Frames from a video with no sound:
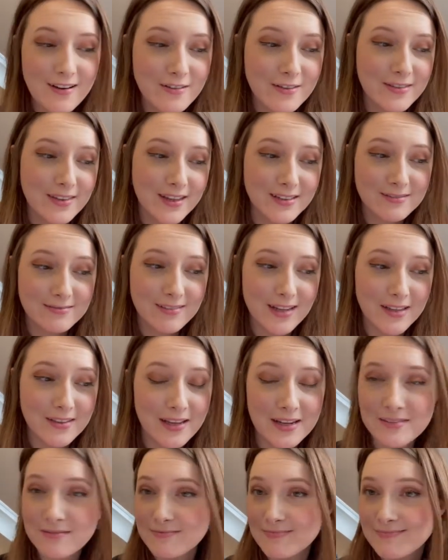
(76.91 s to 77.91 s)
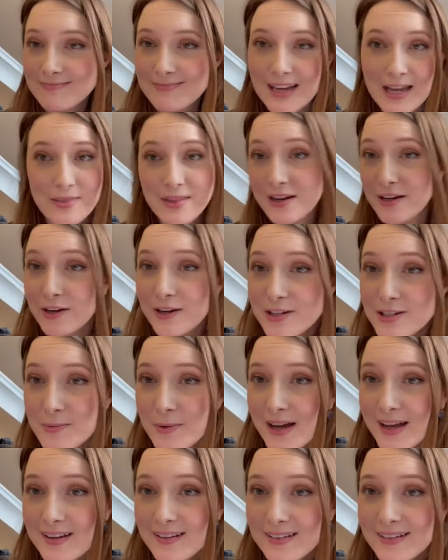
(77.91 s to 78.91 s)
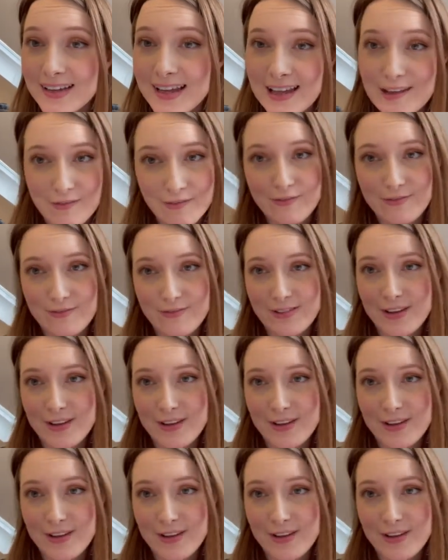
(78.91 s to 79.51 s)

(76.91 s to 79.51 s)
and then go to Japan, if